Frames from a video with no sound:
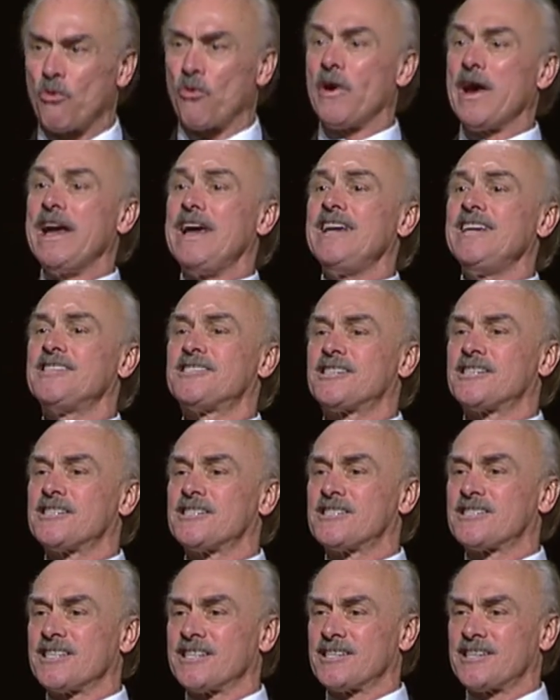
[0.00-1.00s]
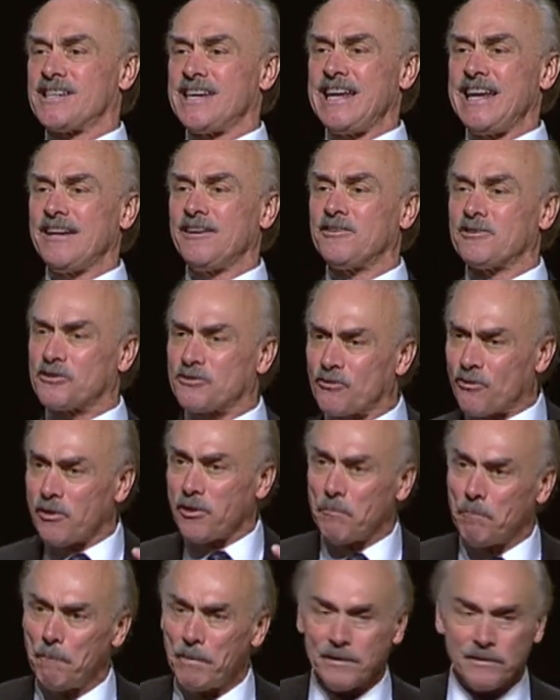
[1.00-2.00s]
raises the standards for the